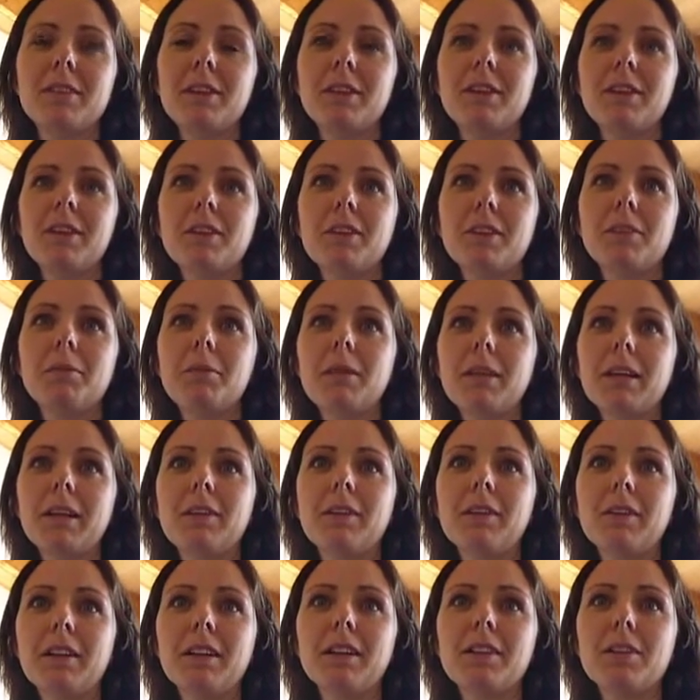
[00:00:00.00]
we could complete
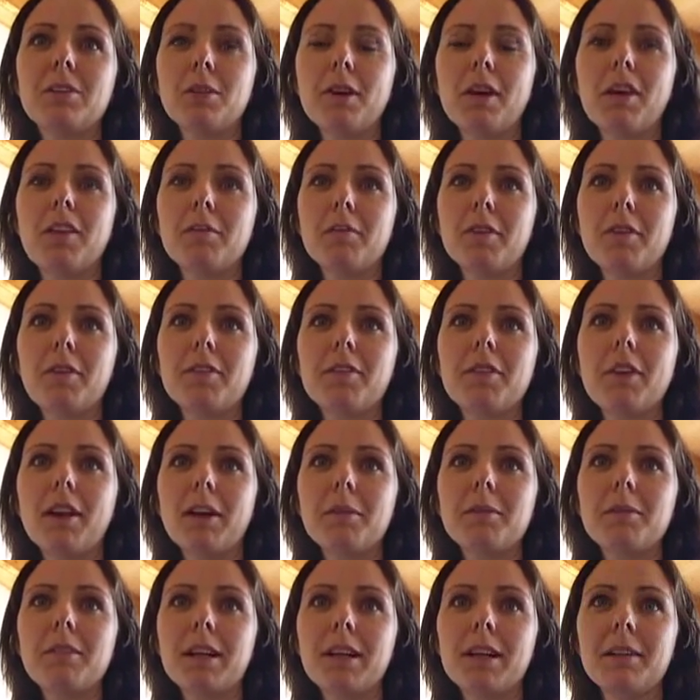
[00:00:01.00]
within 12 months'
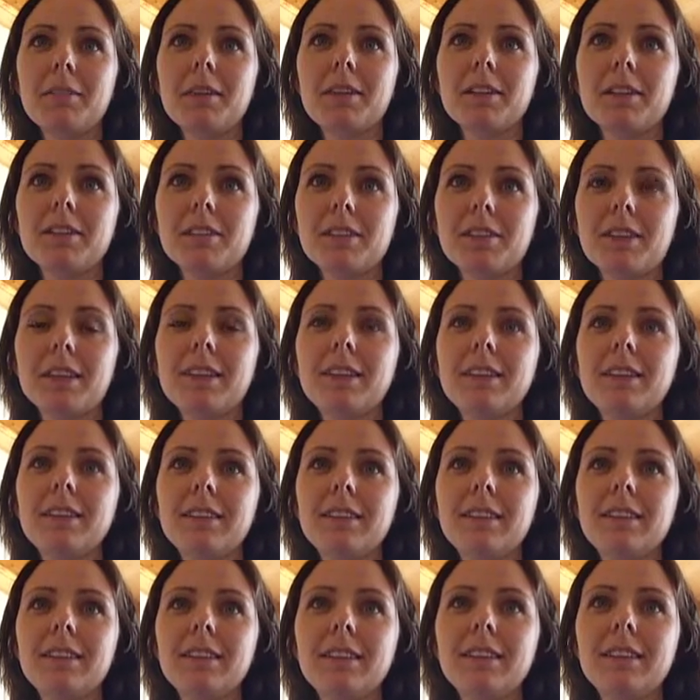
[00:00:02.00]
timetable as well.
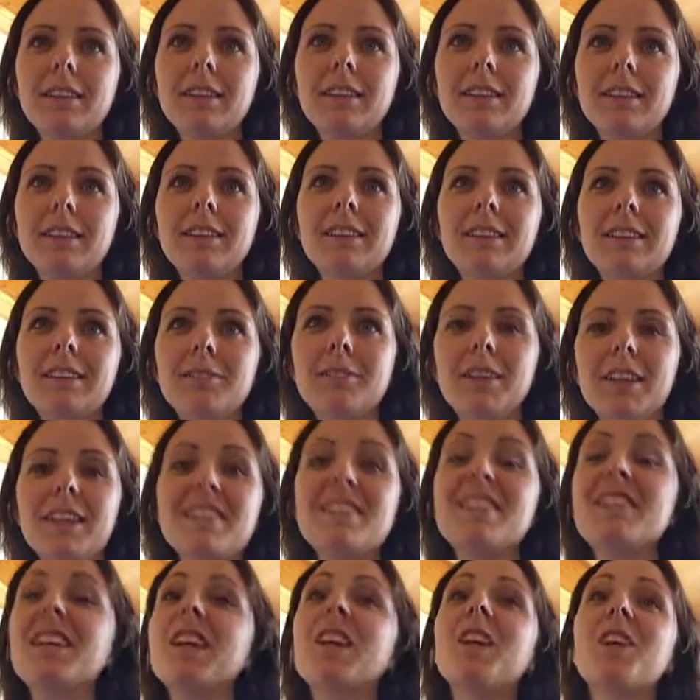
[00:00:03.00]
But
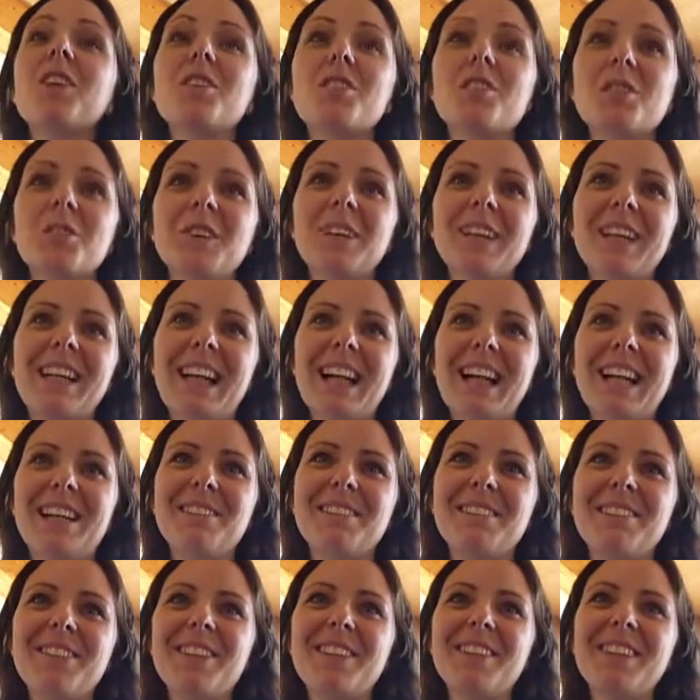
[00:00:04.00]
there's still lots to work out
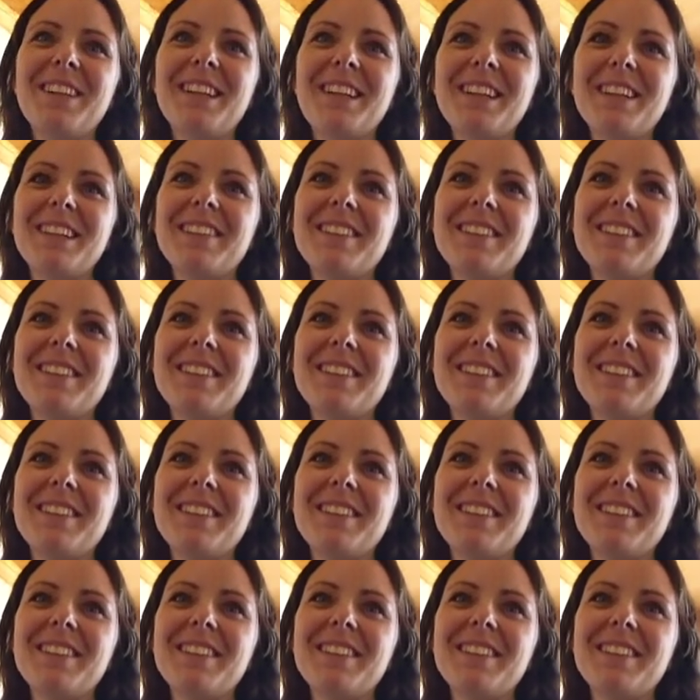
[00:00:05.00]
before we can...